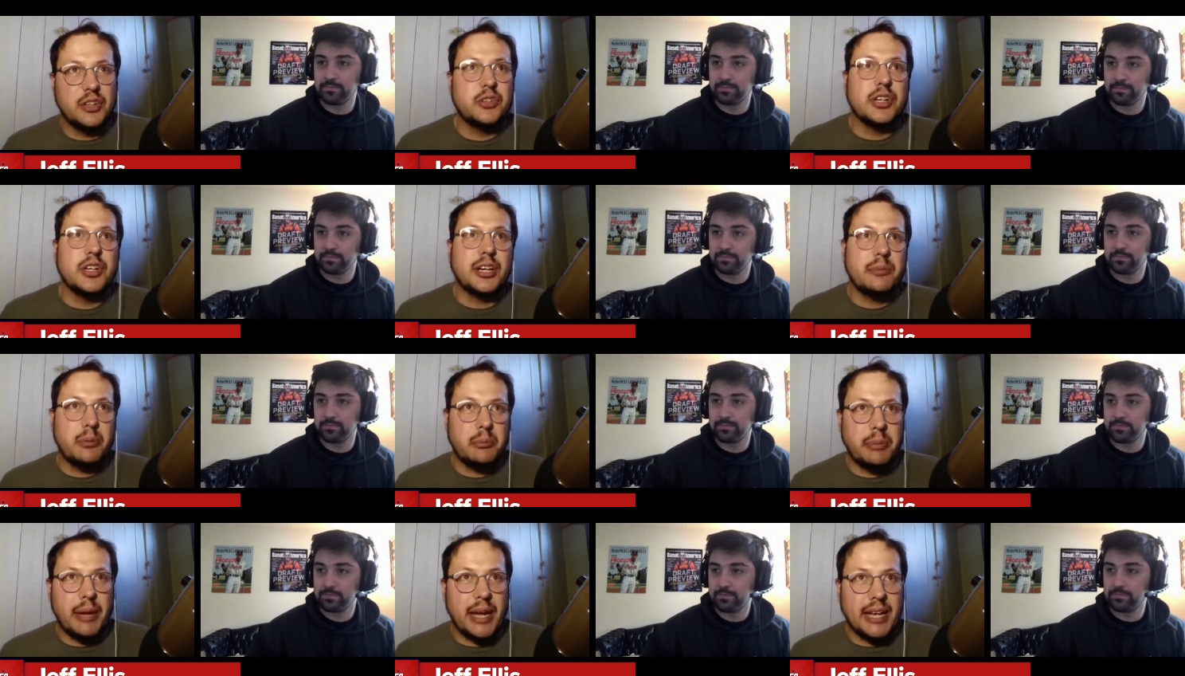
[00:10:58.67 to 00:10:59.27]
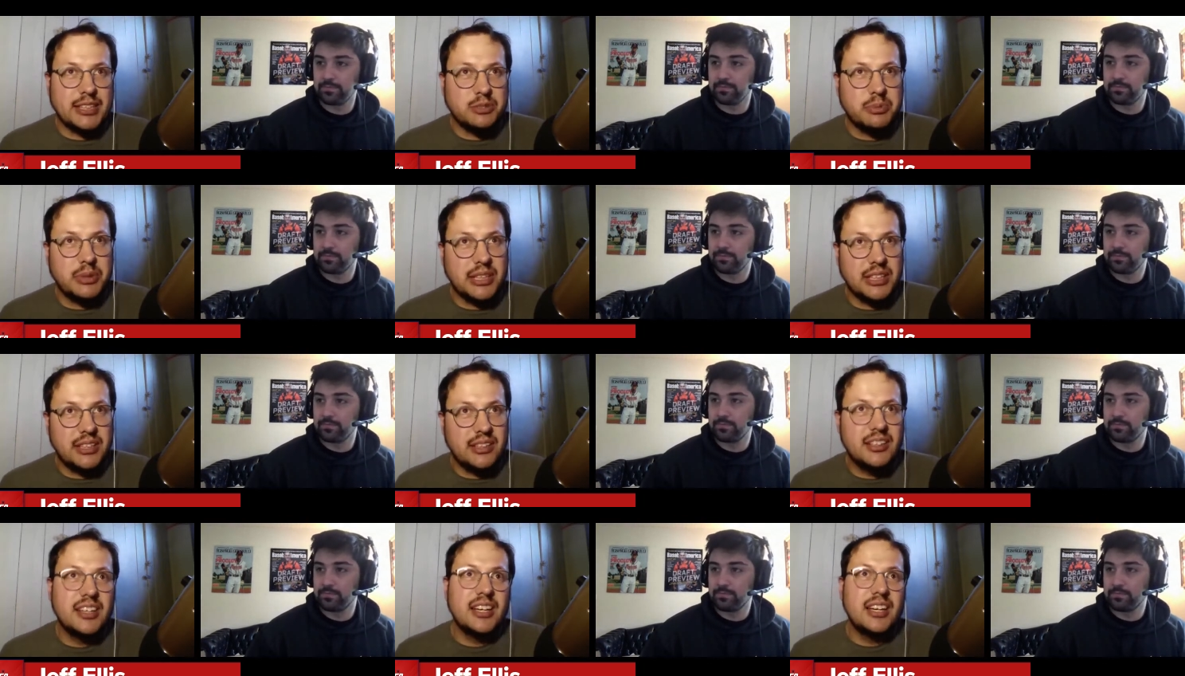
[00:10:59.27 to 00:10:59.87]
Speaker 1: you know, you talk about bat
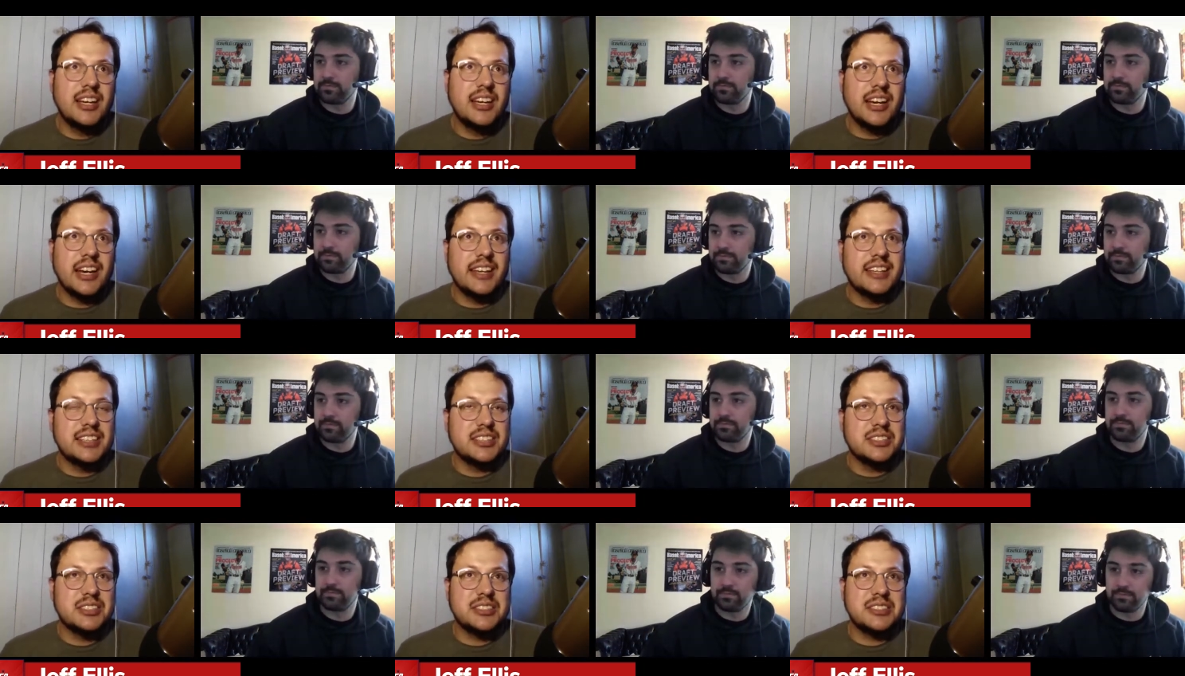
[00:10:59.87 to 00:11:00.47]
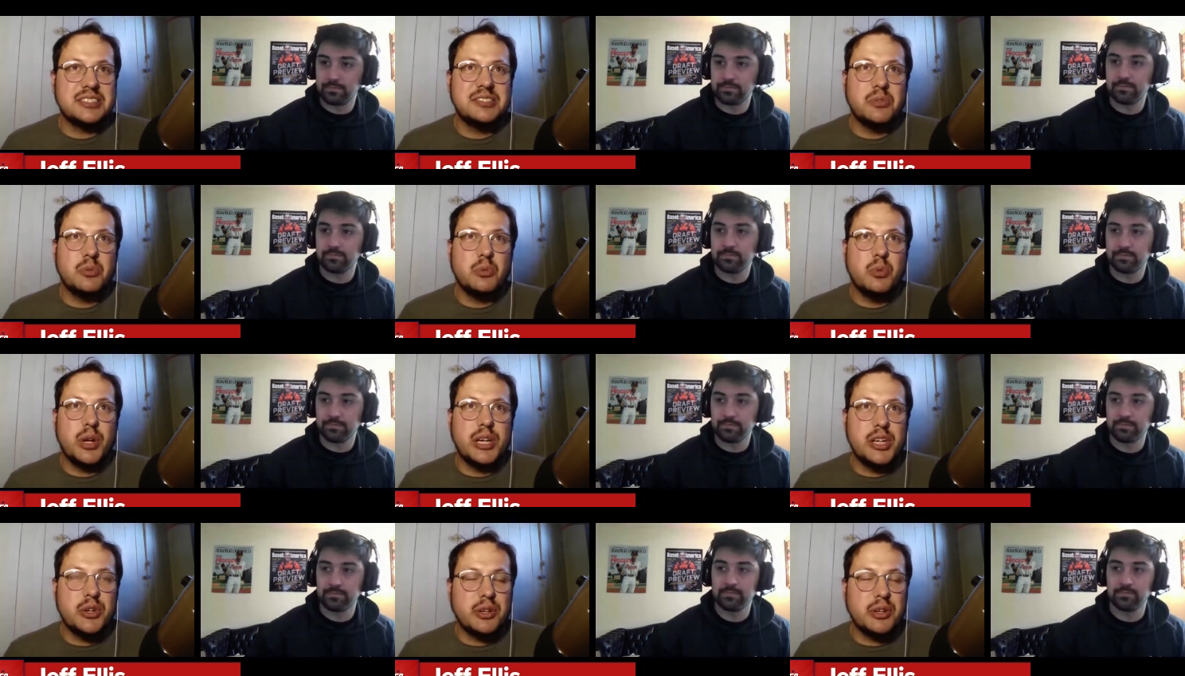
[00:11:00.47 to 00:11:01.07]
speed and then just
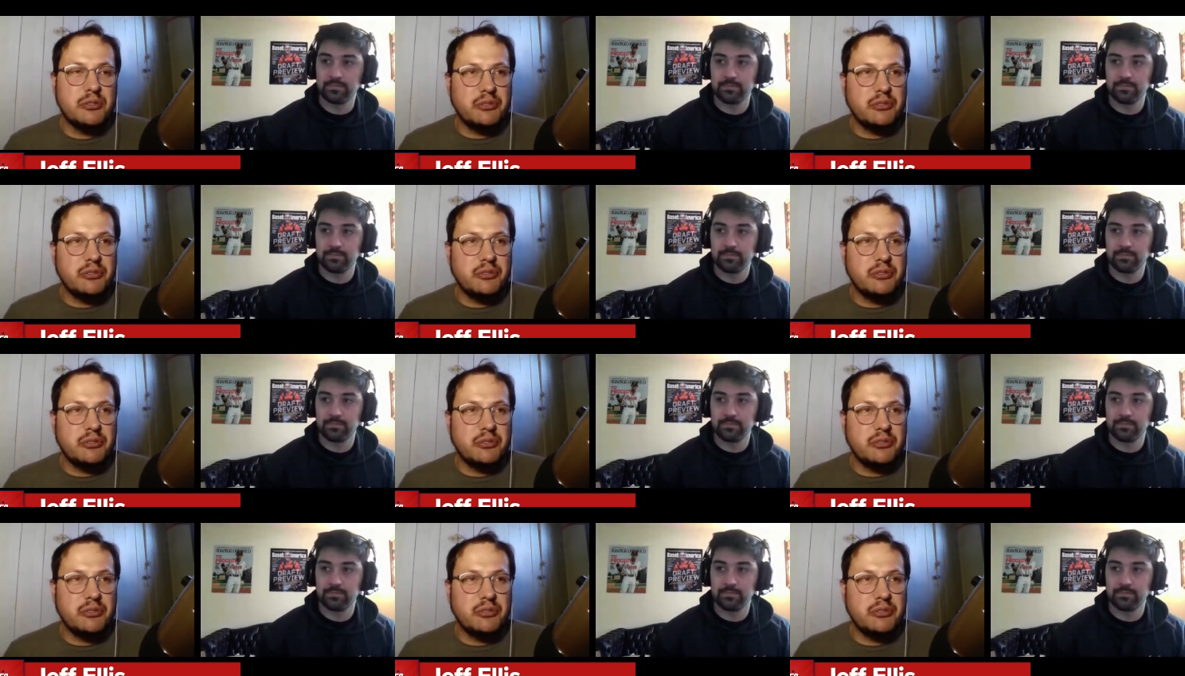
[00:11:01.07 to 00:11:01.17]
when you